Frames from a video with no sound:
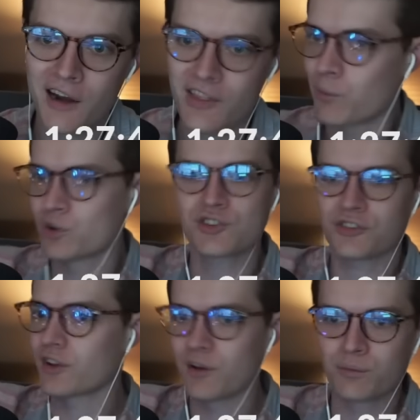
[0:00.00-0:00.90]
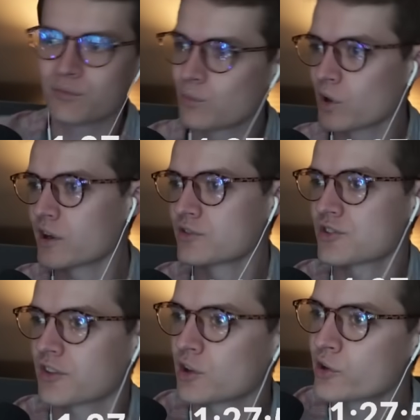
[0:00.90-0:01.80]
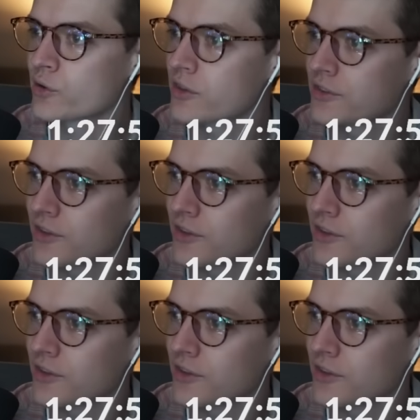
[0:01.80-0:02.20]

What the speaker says: and then we're gonna just clear these